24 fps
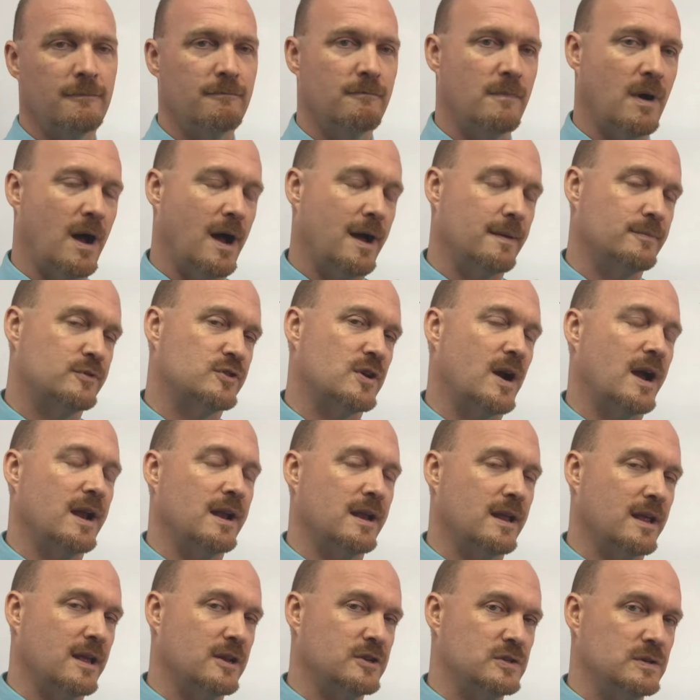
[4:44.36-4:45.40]
I'm trying to
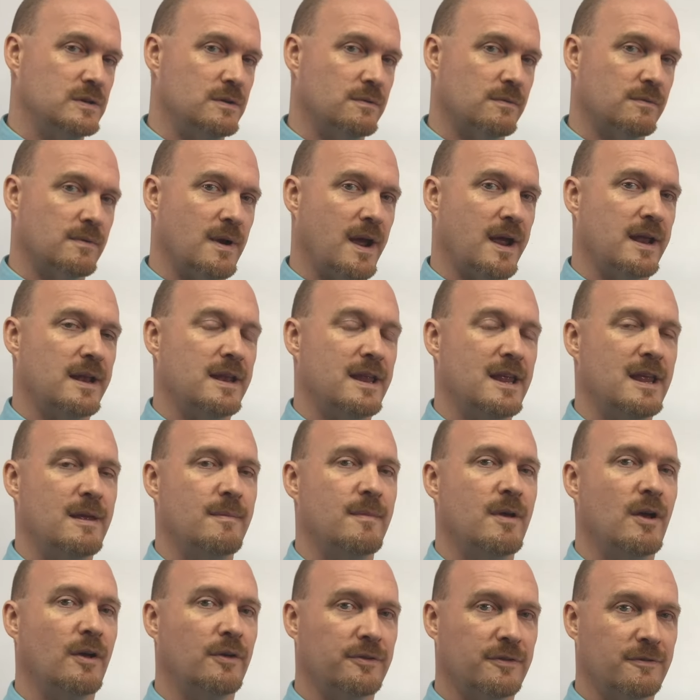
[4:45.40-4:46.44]
get you to write
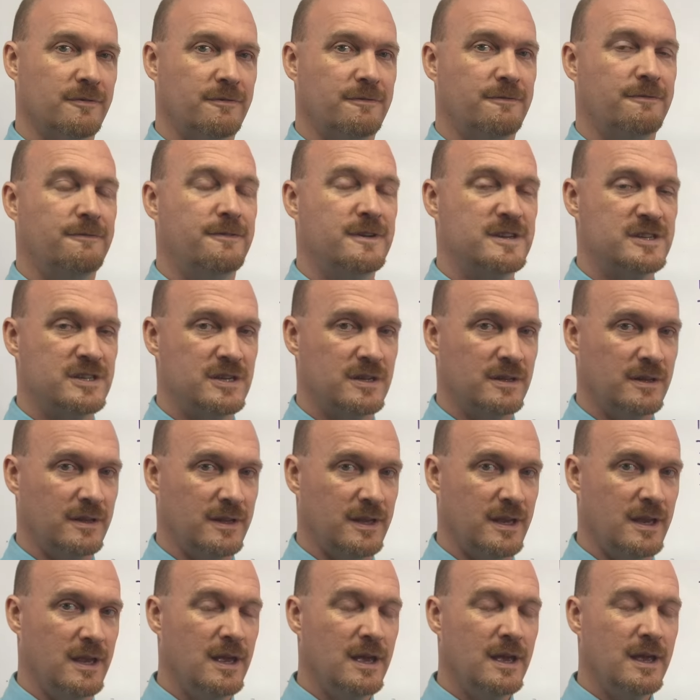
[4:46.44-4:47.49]
emails
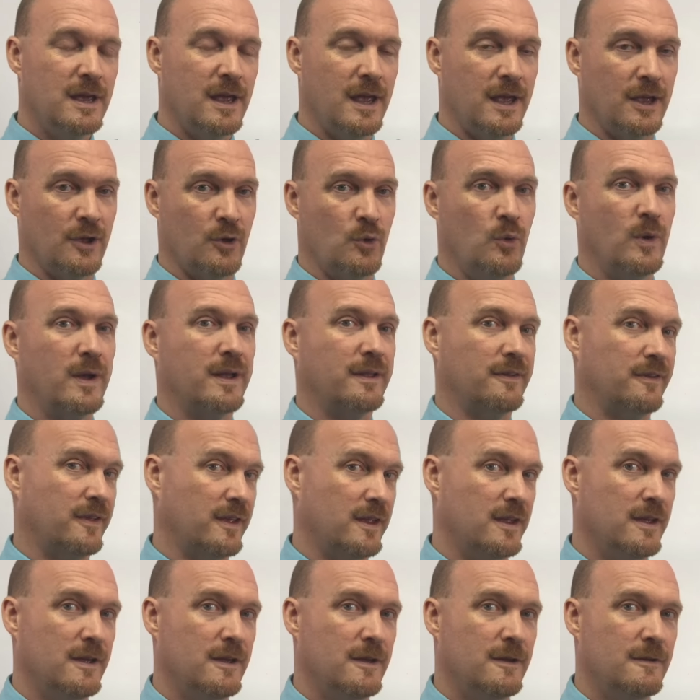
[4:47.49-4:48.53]
efficiently and quickly.
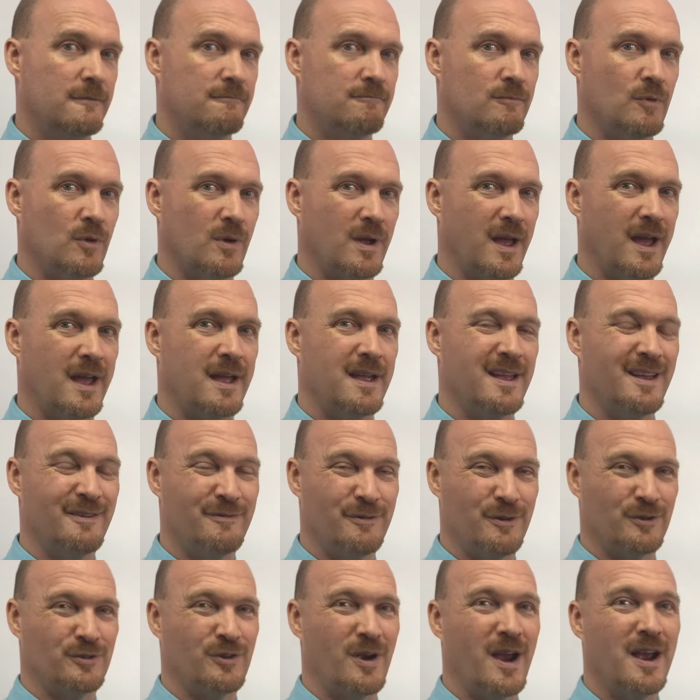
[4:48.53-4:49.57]
Okay? If
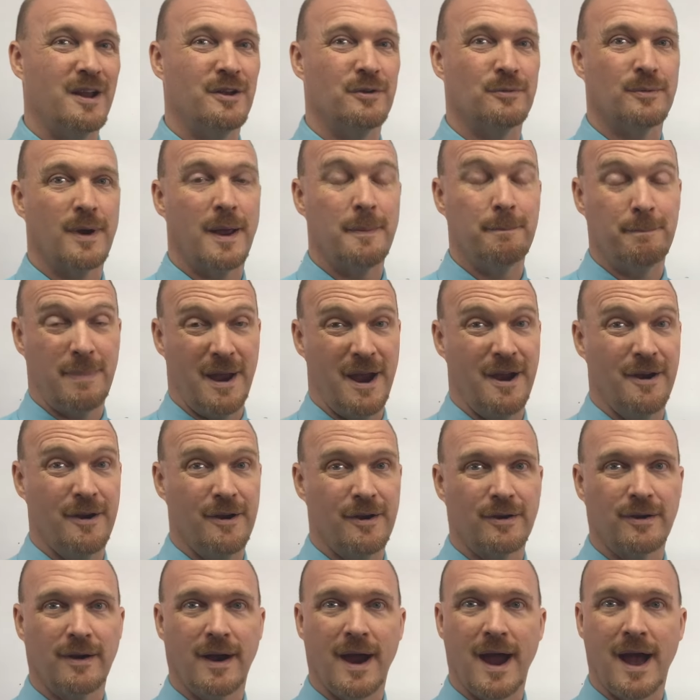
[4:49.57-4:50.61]
you're trying to write
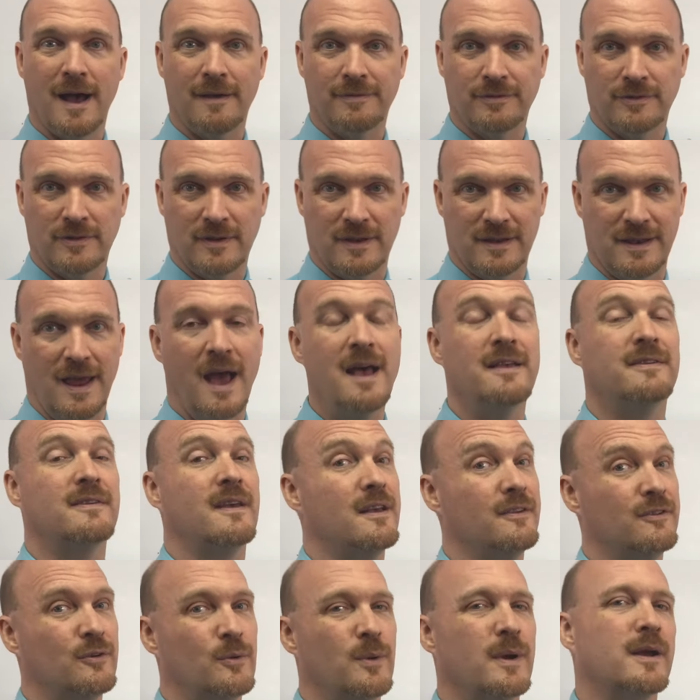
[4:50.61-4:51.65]
paragraphs and
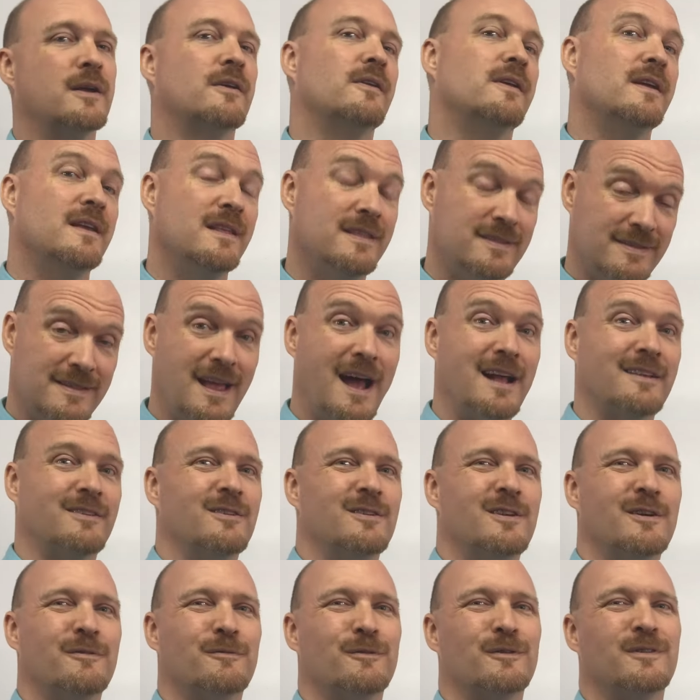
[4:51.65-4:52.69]
essays quickly, that's a
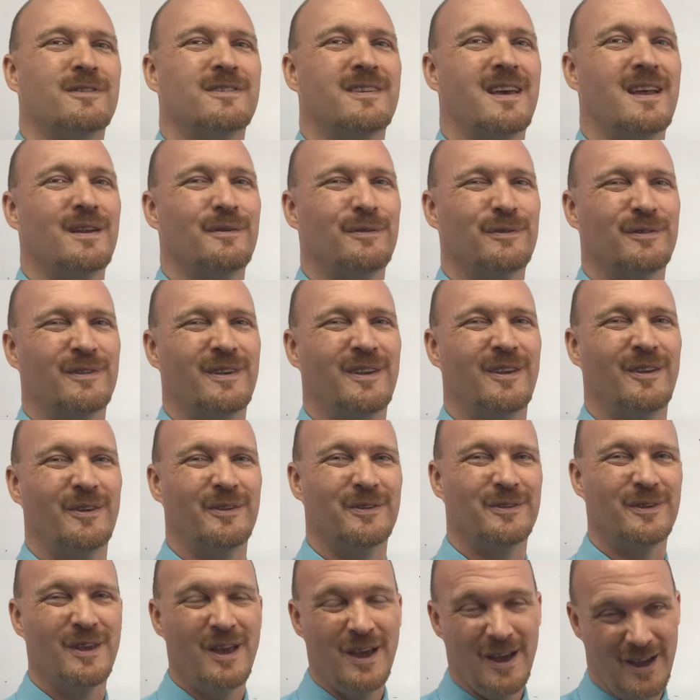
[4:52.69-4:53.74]
different set of
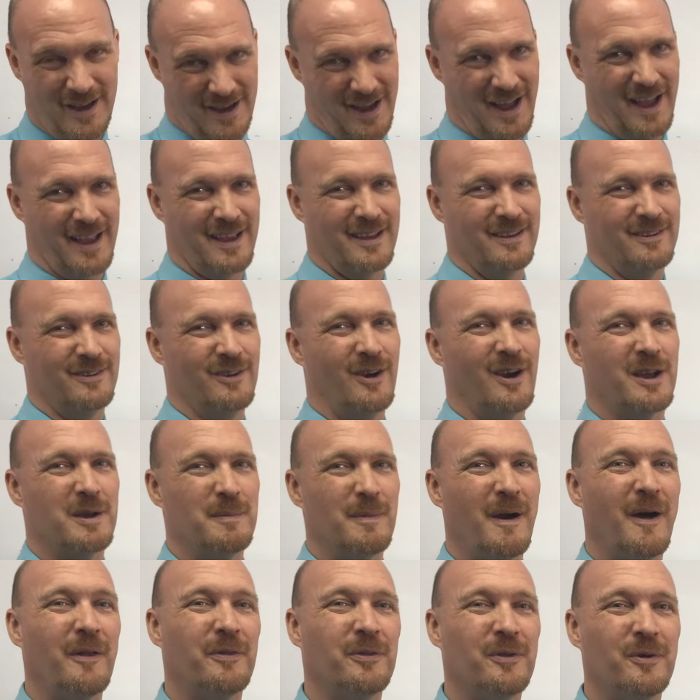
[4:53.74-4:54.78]
skills. I can talk
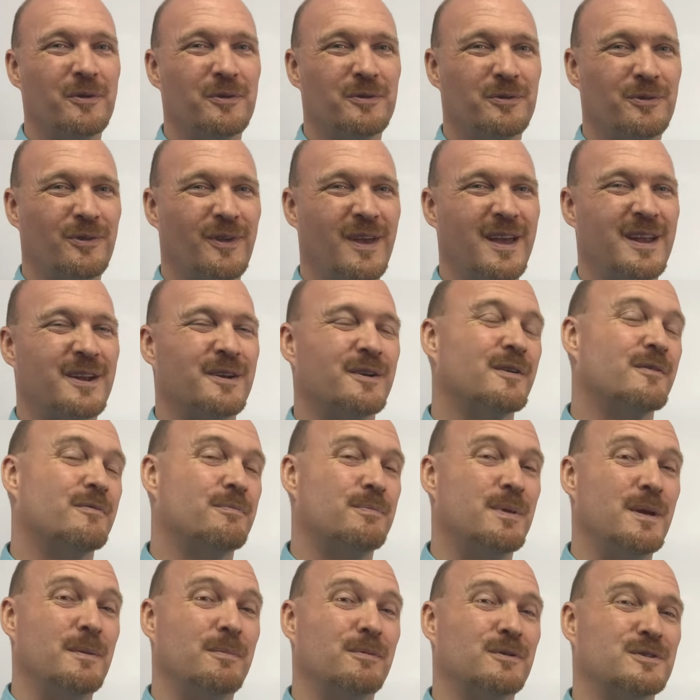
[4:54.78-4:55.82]
about those later if
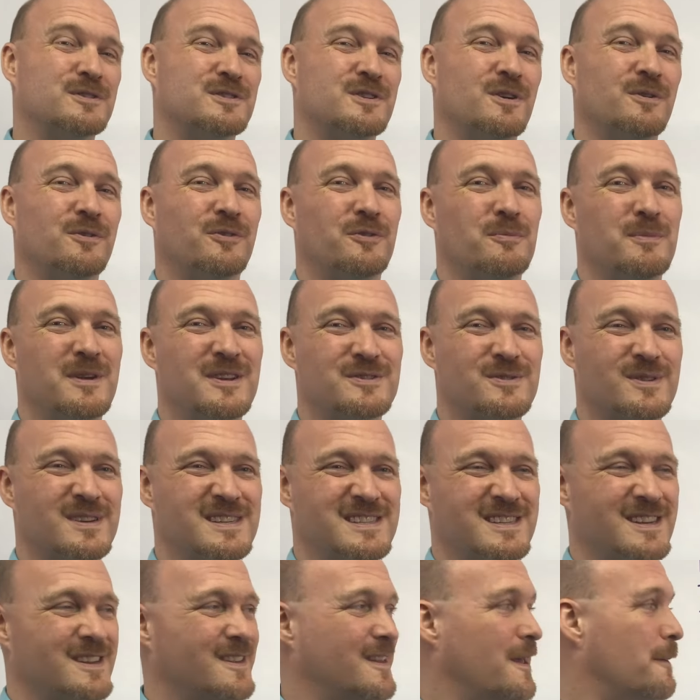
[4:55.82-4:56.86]
people show some
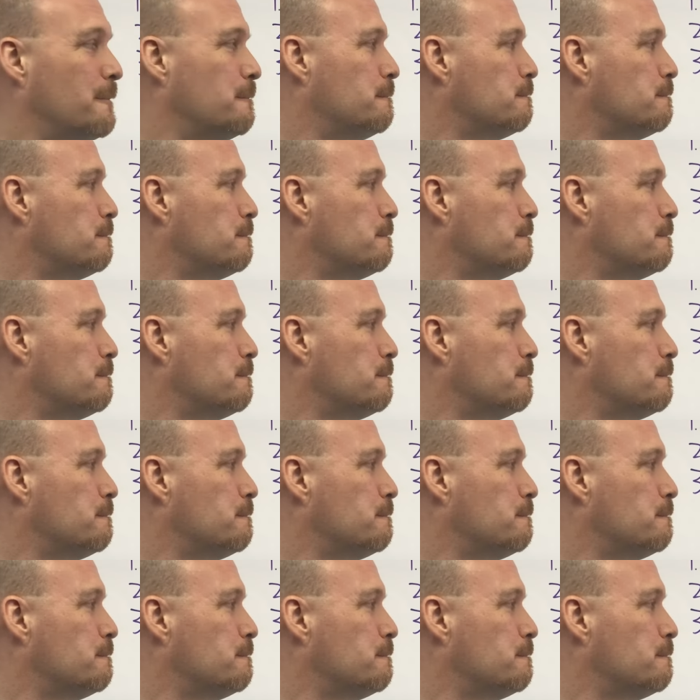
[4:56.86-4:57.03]
interest in them.